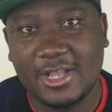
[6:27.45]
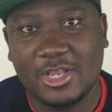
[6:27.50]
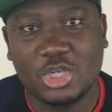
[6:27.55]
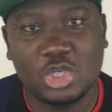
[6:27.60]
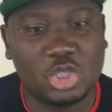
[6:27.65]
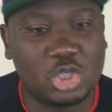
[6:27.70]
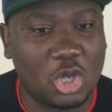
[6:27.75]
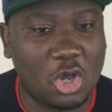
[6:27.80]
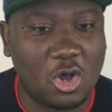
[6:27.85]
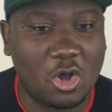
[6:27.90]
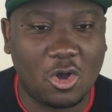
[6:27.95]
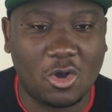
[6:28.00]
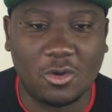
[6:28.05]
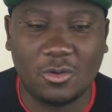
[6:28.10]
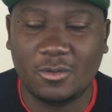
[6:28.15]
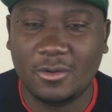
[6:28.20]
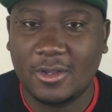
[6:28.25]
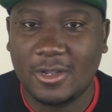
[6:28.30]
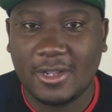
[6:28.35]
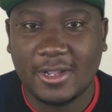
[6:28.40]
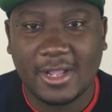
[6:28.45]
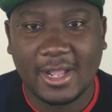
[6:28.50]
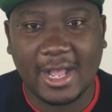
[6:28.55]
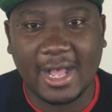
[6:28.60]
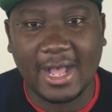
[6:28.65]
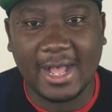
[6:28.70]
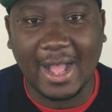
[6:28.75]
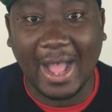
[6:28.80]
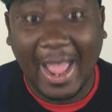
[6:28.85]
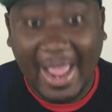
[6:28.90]
So
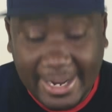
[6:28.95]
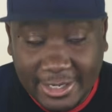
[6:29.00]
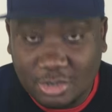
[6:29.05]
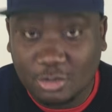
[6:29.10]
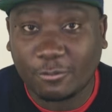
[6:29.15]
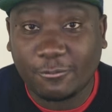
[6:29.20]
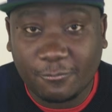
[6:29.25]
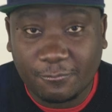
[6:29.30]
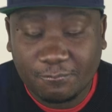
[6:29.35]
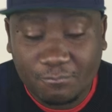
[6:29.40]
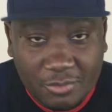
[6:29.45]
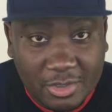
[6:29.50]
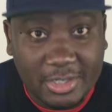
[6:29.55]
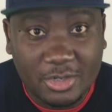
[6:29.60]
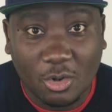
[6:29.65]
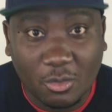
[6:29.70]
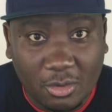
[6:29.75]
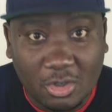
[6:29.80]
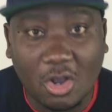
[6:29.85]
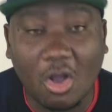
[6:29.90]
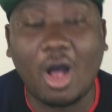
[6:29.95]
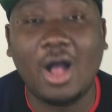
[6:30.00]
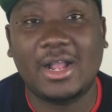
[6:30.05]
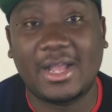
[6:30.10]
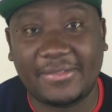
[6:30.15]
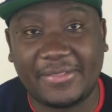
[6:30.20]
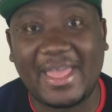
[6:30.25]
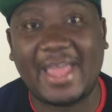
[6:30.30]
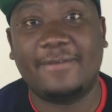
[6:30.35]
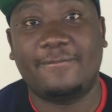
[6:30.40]
uh, I had to, you know,
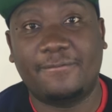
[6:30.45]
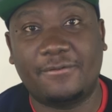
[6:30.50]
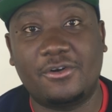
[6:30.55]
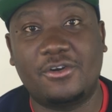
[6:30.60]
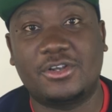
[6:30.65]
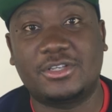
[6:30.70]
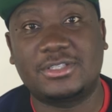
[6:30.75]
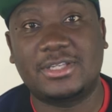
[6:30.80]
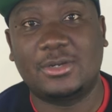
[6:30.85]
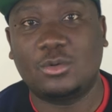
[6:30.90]
conquer that first.